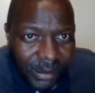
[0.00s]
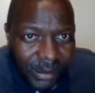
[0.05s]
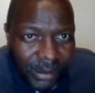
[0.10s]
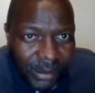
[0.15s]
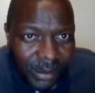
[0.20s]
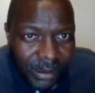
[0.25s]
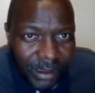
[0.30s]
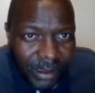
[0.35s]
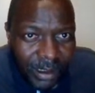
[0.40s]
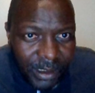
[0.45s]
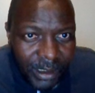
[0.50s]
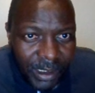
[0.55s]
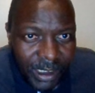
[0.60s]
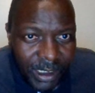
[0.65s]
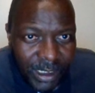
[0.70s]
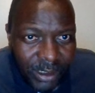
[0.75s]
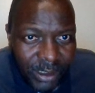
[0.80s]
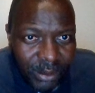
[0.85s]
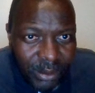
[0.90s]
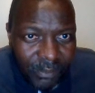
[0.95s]
the
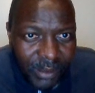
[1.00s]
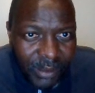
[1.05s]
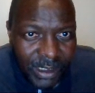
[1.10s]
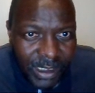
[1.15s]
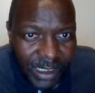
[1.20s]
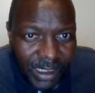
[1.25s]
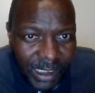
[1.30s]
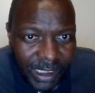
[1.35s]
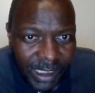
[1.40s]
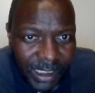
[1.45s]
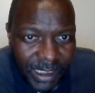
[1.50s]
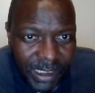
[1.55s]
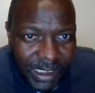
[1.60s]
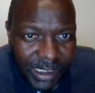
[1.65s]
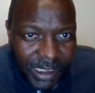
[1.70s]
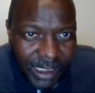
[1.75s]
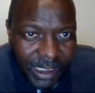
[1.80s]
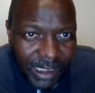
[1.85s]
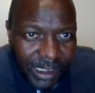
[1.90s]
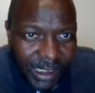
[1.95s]
rest of this circuit
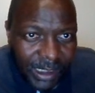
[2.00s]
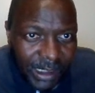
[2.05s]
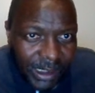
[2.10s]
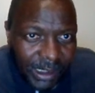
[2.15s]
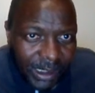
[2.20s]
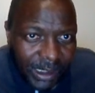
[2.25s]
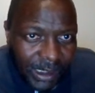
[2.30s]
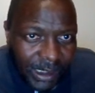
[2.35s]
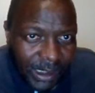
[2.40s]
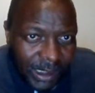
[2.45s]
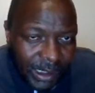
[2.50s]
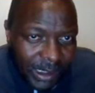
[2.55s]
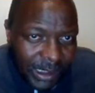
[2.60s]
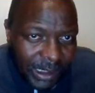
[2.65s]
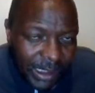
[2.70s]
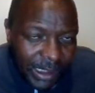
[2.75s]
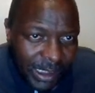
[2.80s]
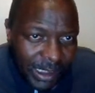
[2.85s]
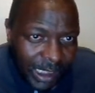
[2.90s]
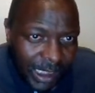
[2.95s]
here
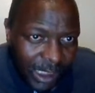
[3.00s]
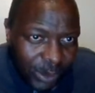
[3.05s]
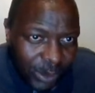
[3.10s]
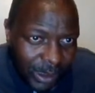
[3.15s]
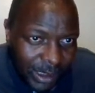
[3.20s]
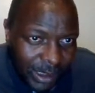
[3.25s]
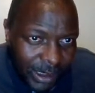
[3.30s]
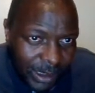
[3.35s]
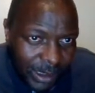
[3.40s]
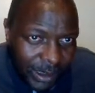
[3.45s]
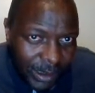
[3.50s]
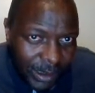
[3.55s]
is actually,